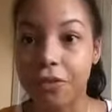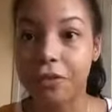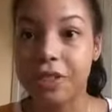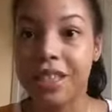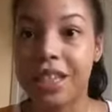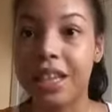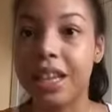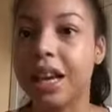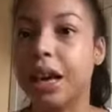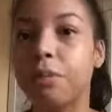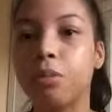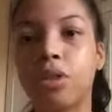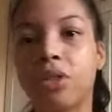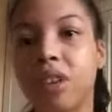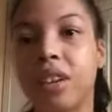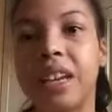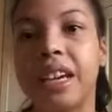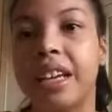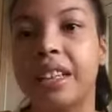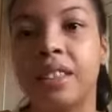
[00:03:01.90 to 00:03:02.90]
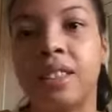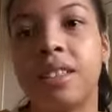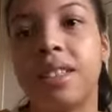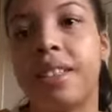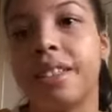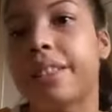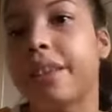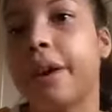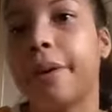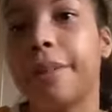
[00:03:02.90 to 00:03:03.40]
of tea, I'm not going to edit
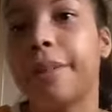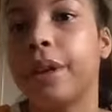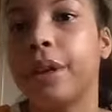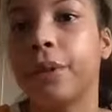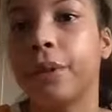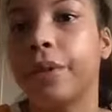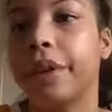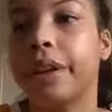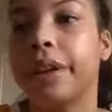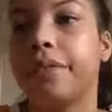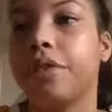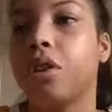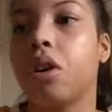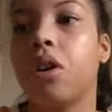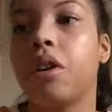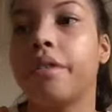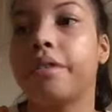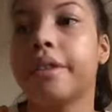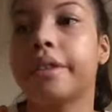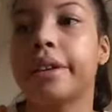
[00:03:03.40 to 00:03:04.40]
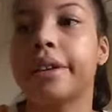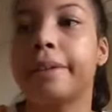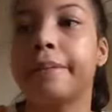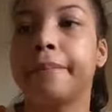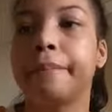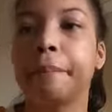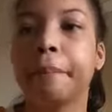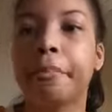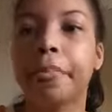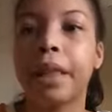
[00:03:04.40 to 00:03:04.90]
this out by the way if you're asking.
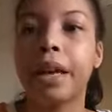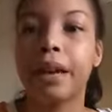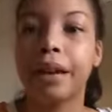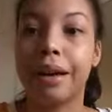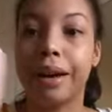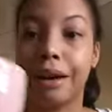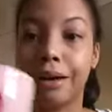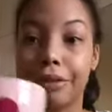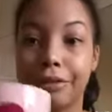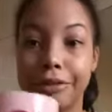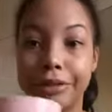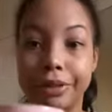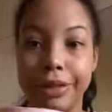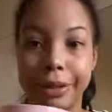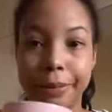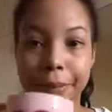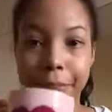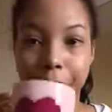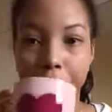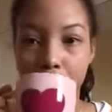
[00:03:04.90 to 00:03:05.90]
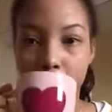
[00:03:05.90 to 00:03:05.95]
I got tea.